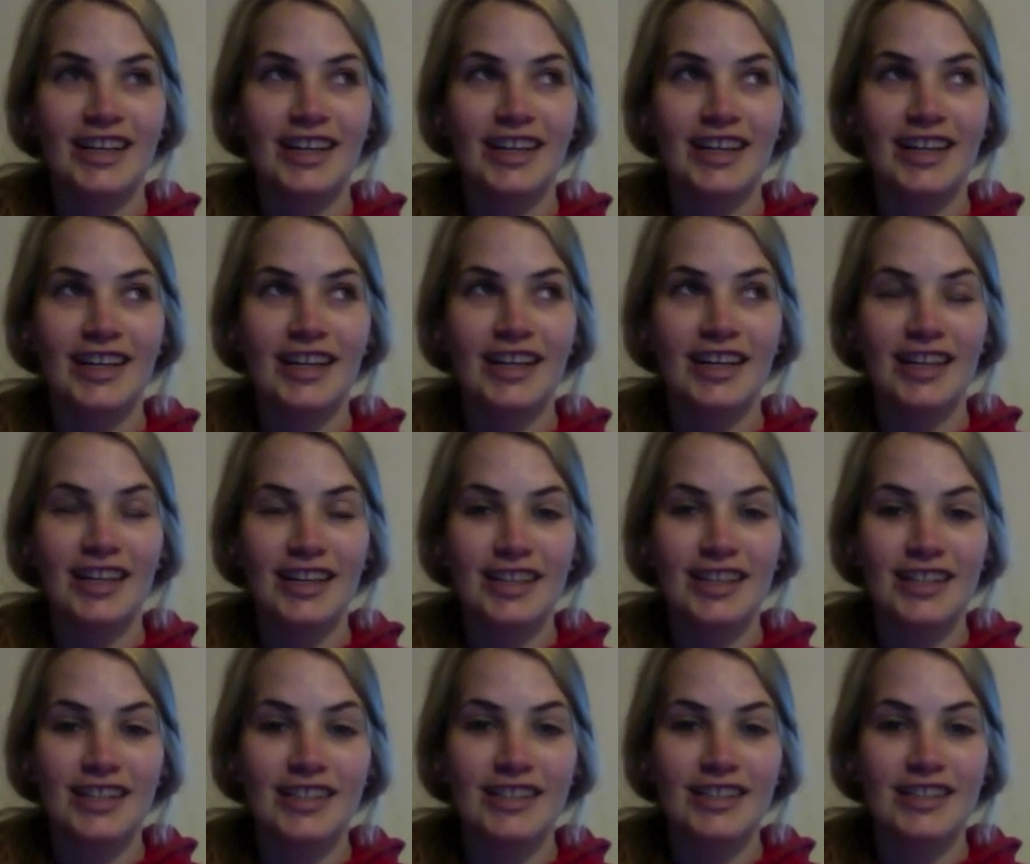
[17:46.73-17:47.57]
It
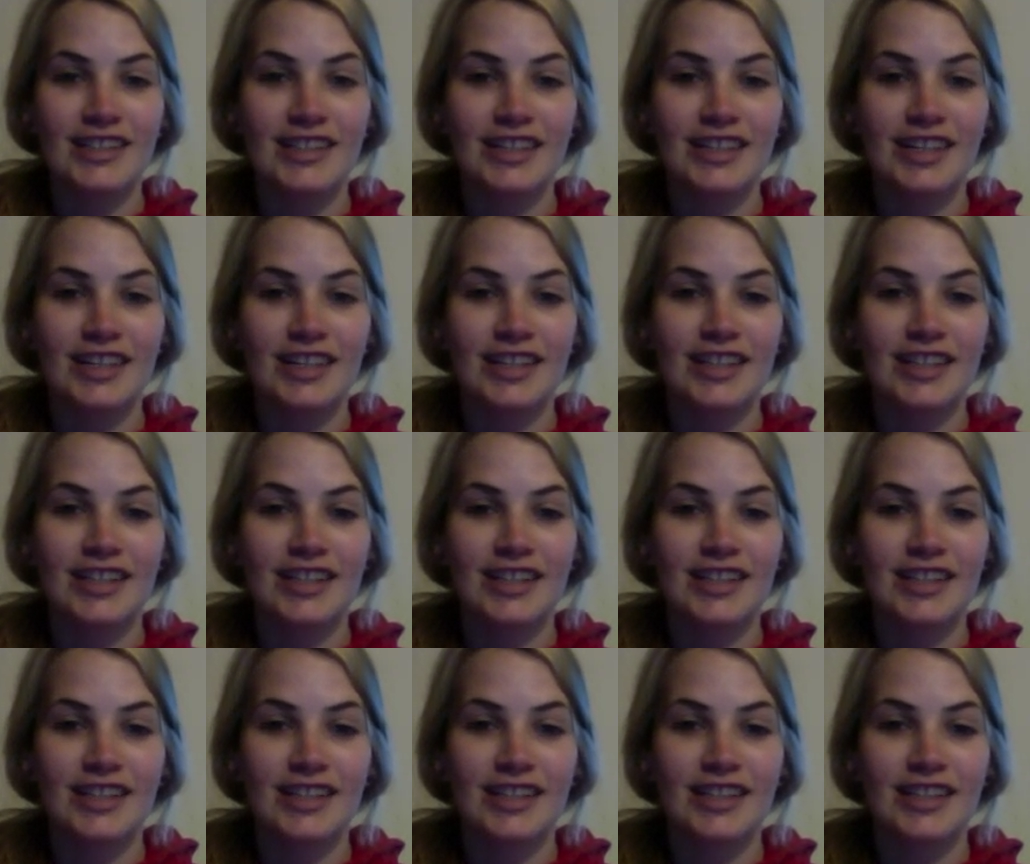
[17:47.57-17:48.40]
is
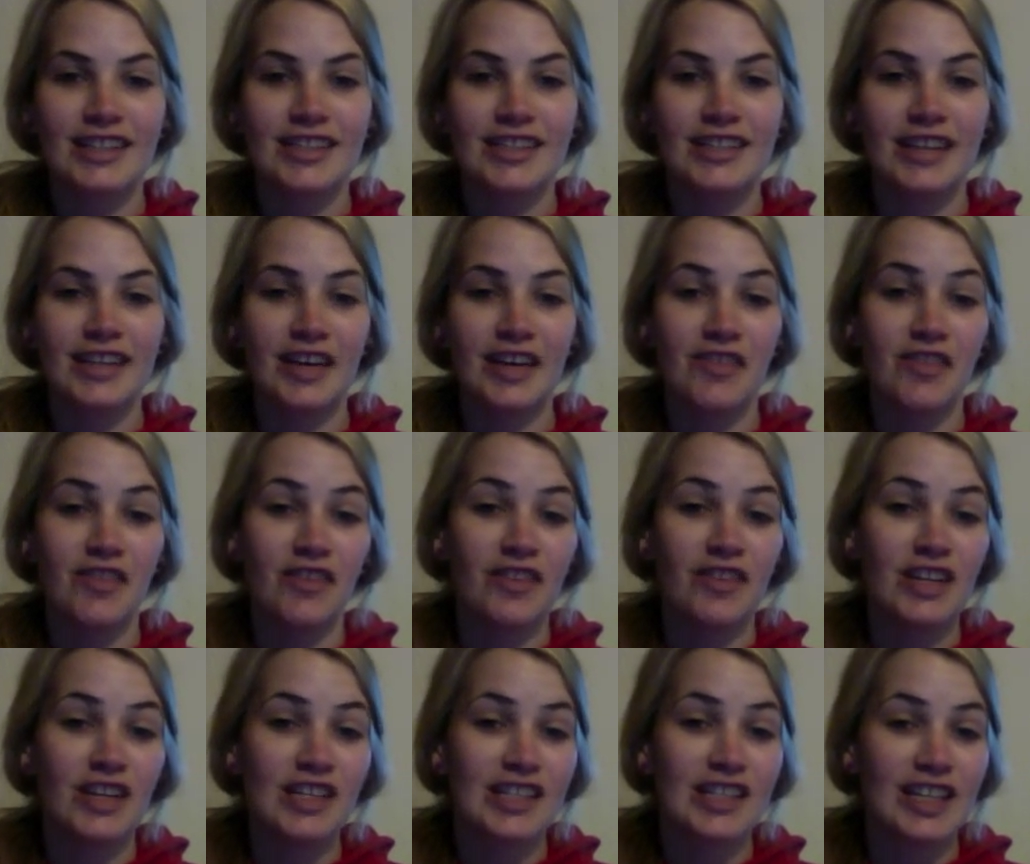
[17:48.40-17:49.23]
day
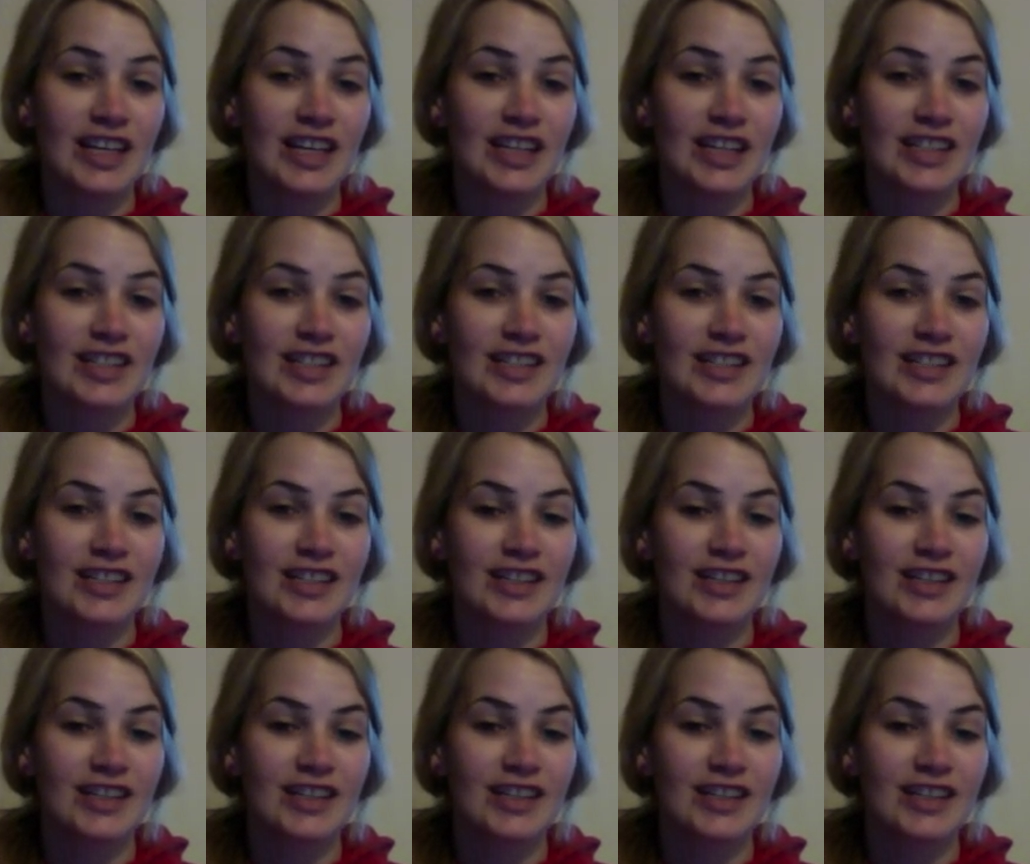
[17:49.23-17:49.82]
56.